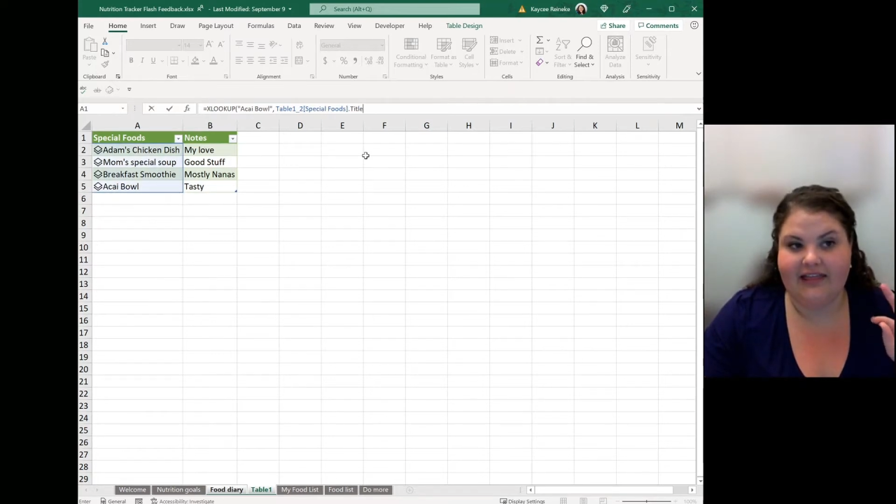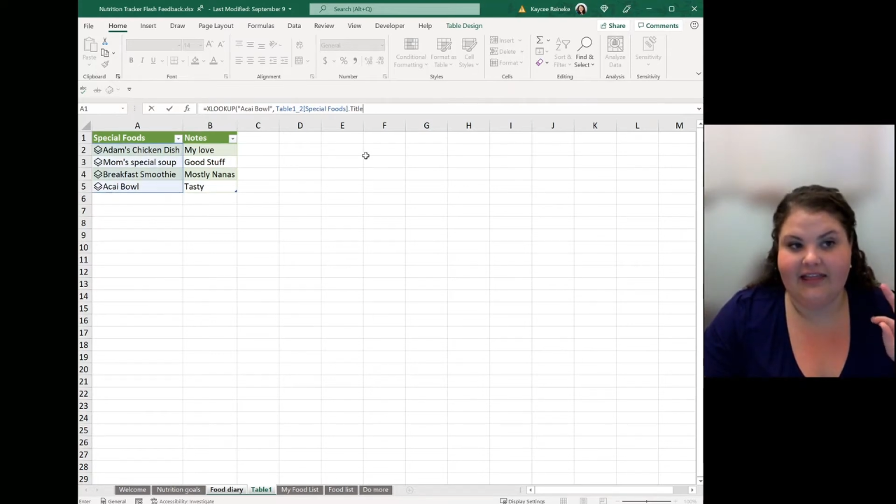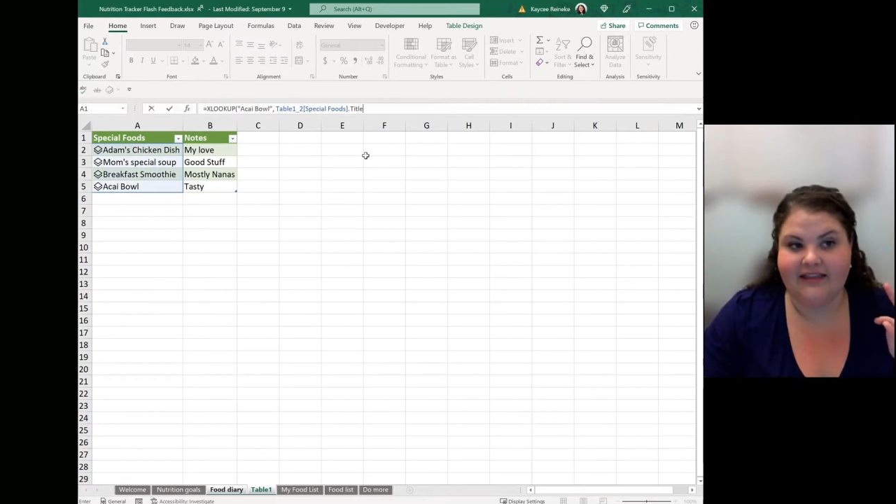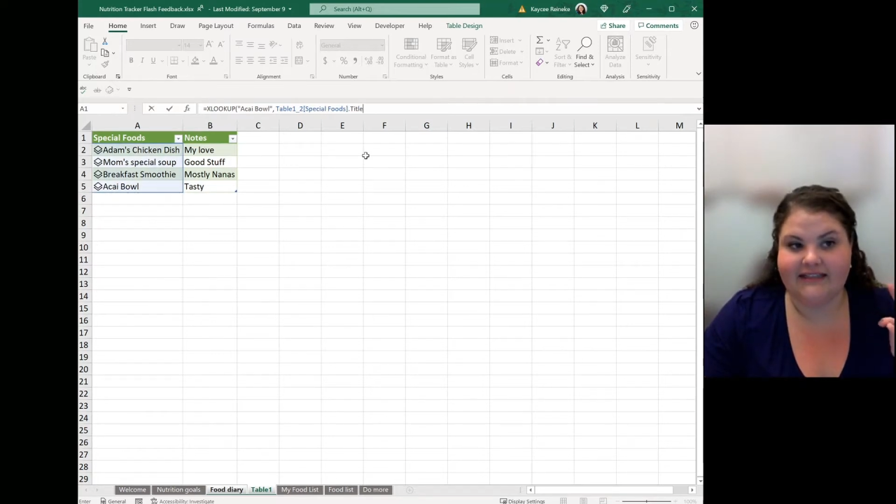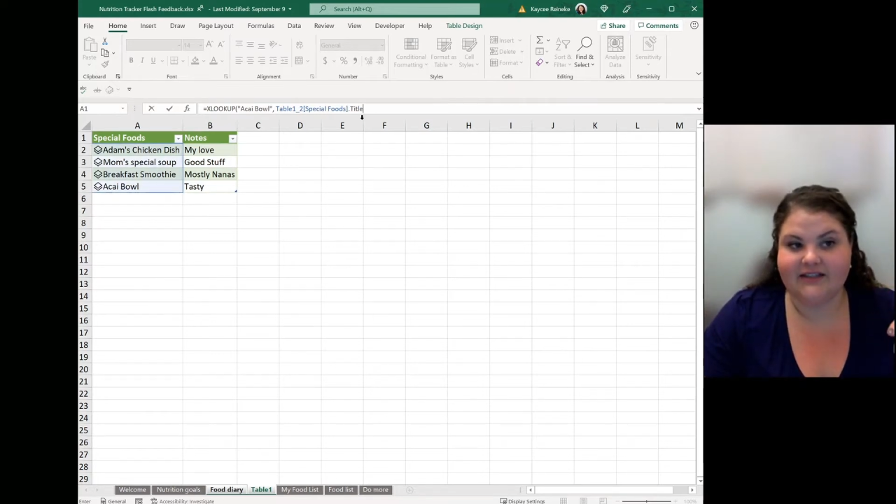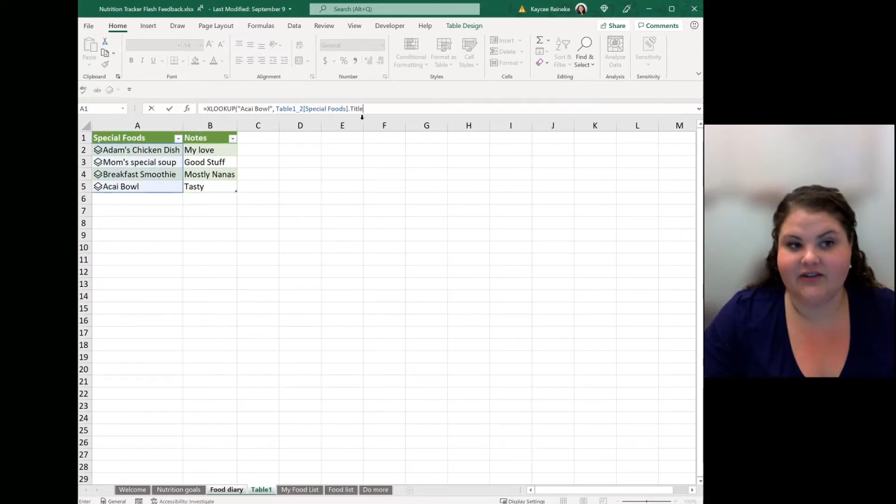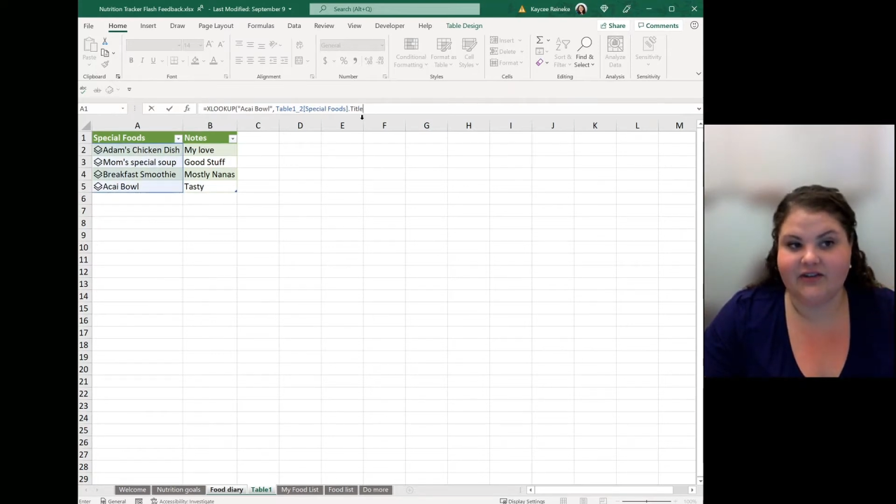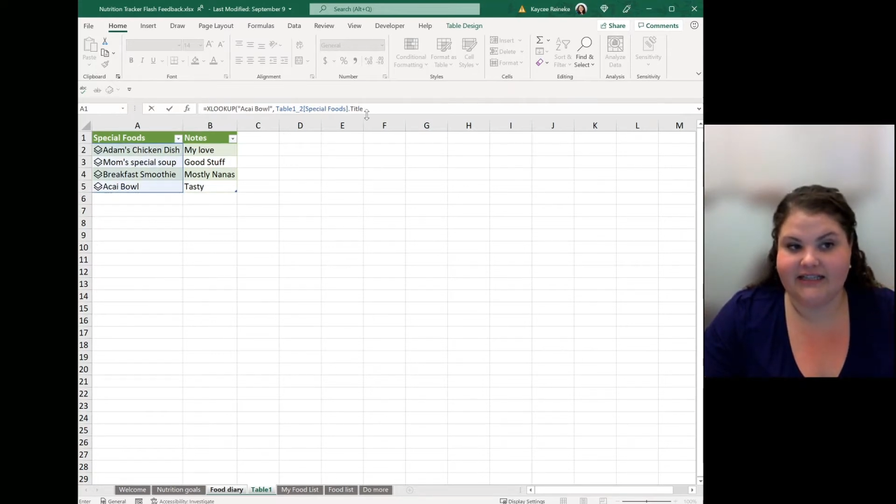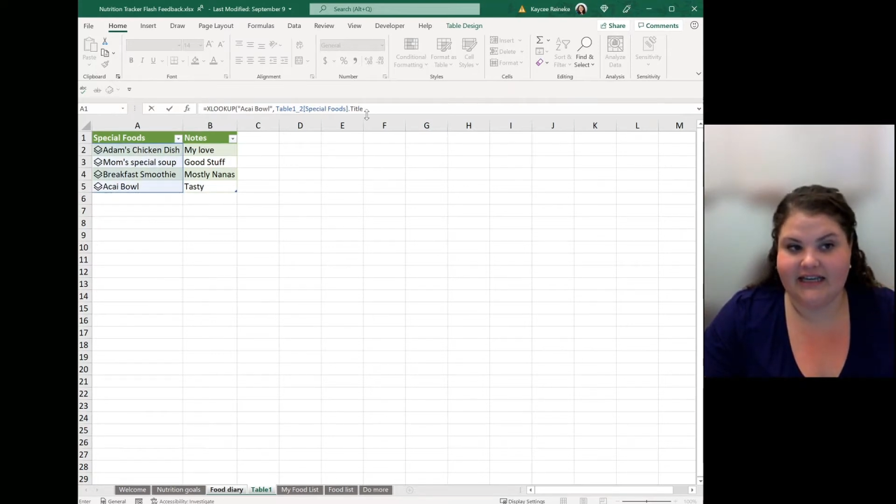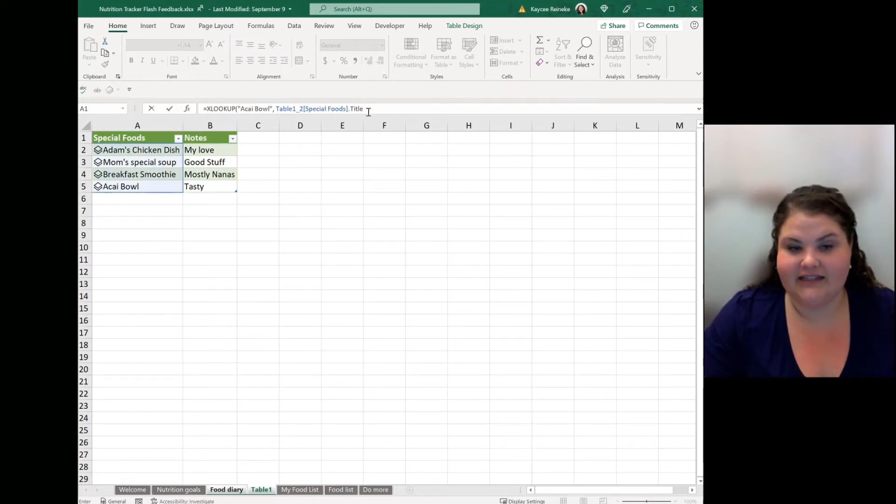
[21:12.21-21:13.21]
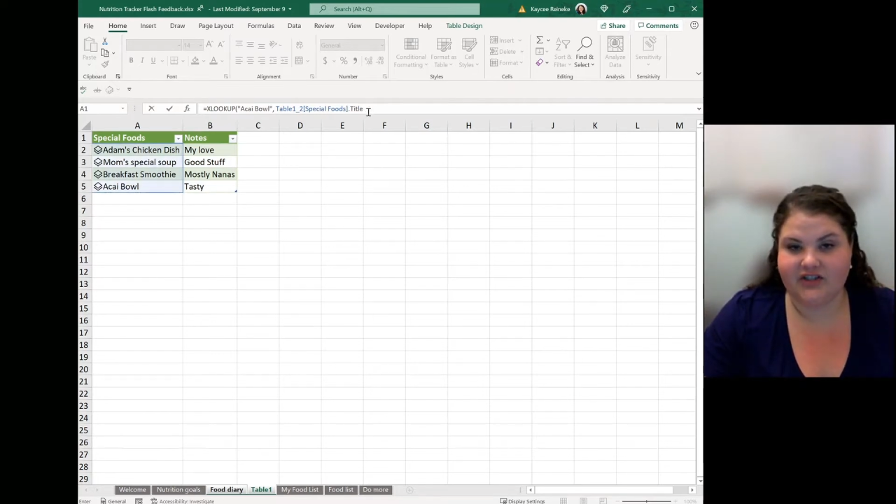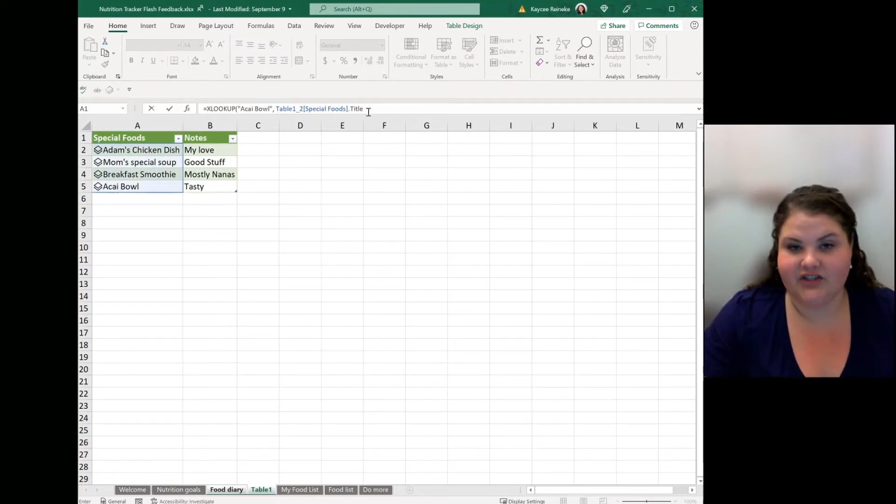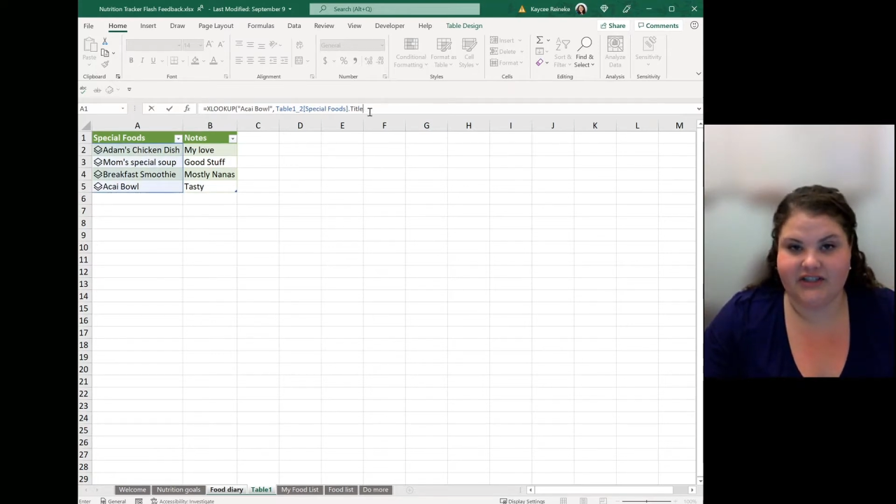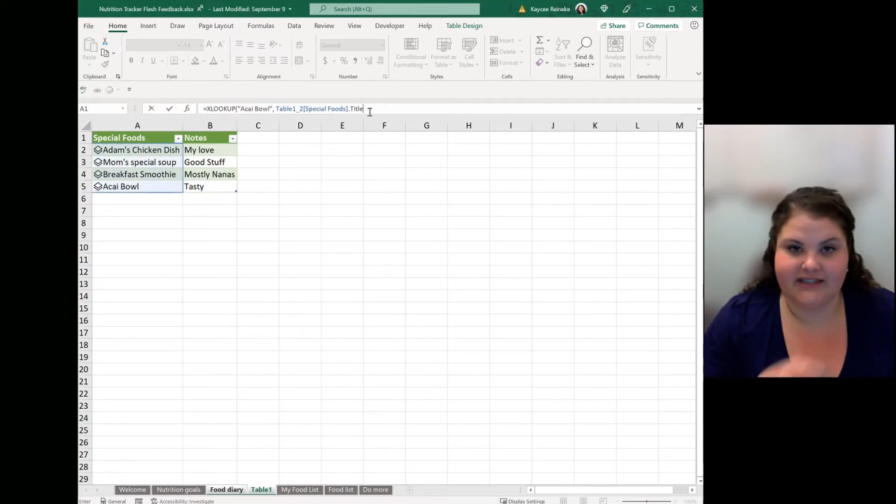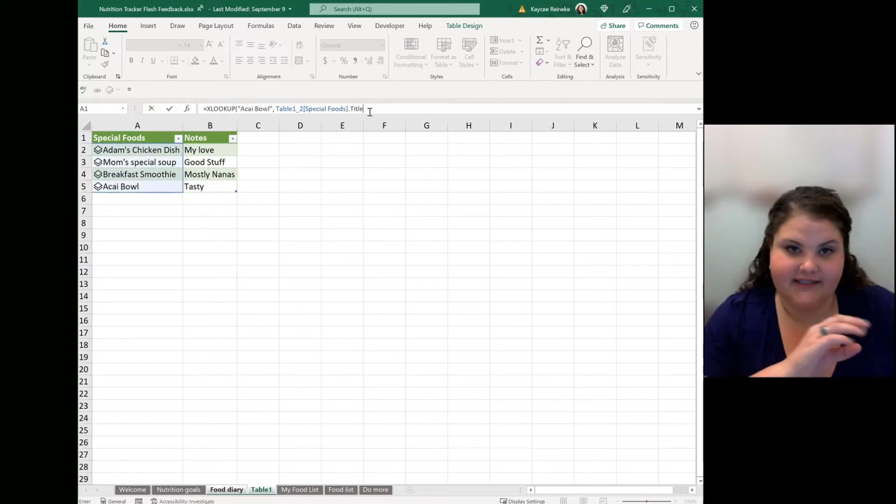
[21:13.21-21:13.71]
and this is going to
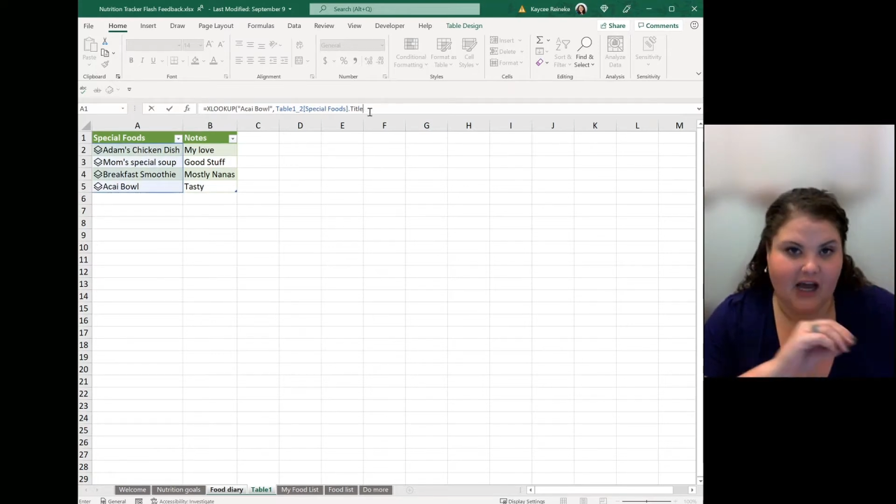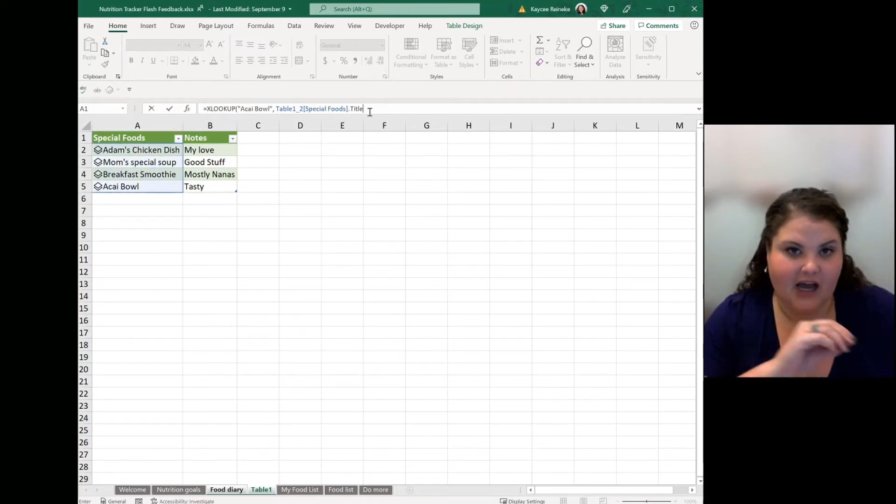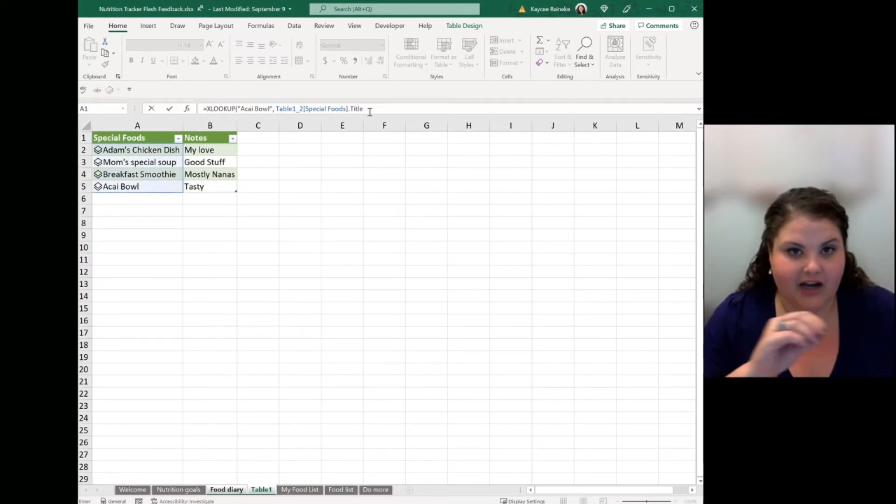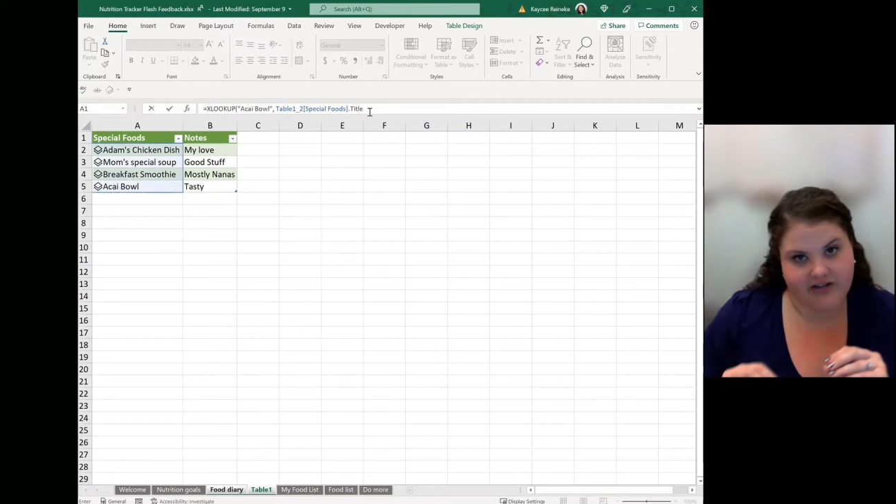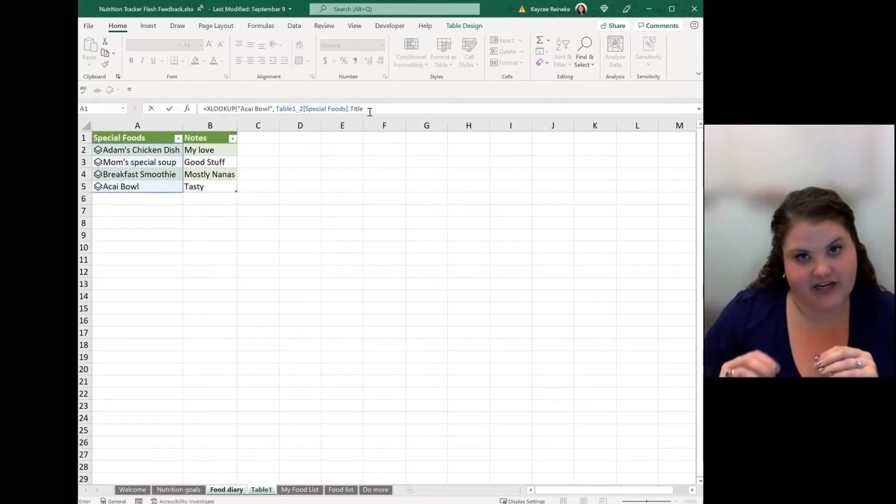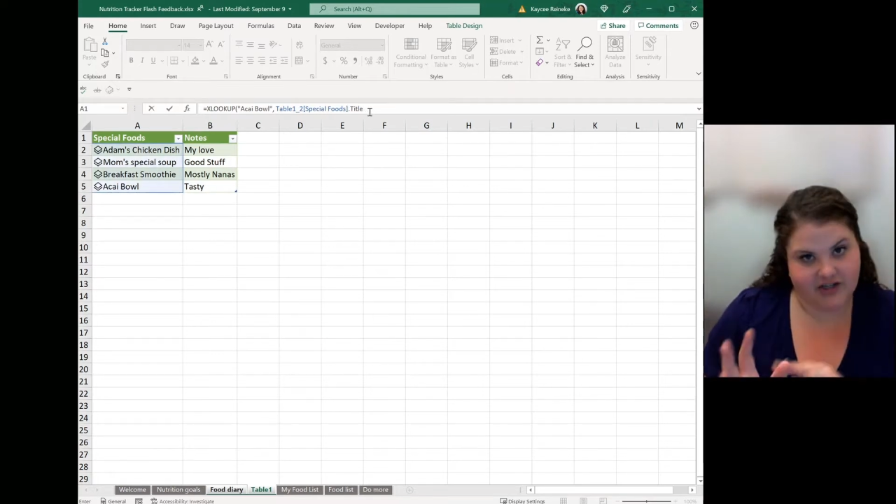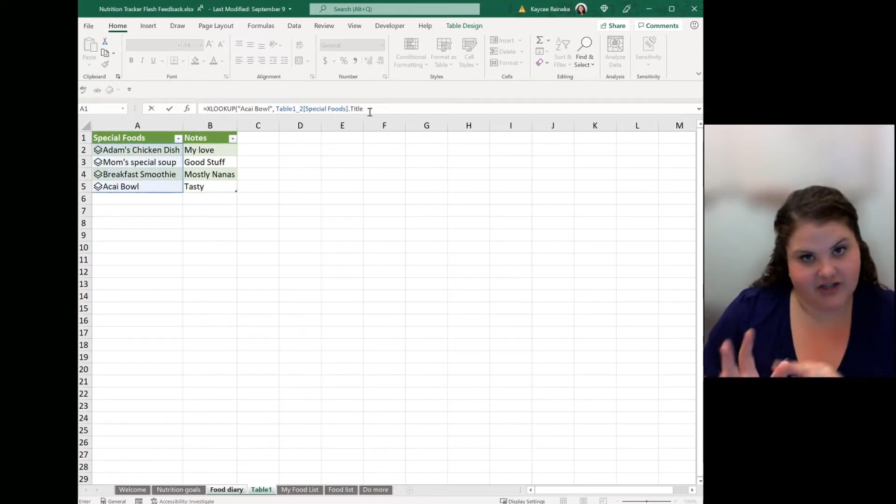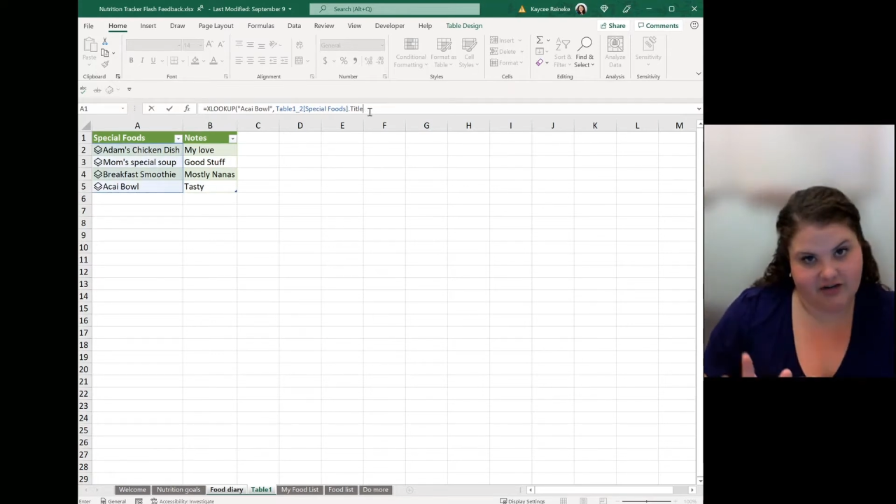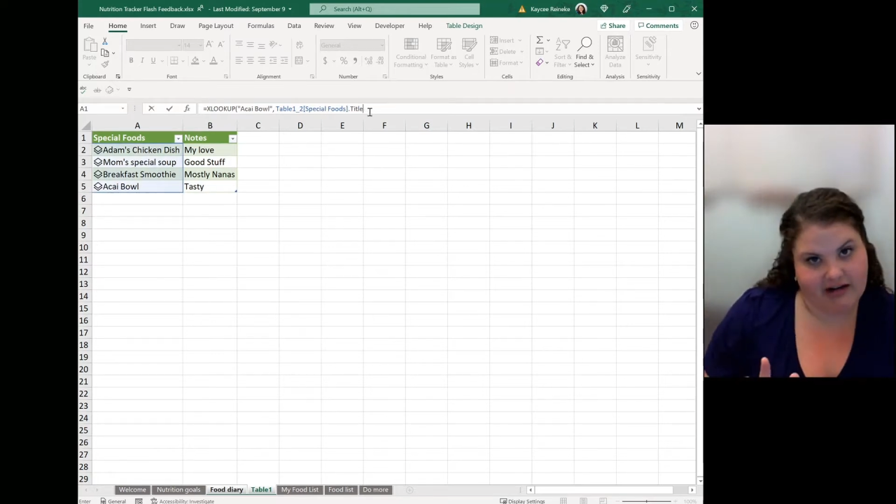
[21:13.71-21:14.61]
insert this dot notation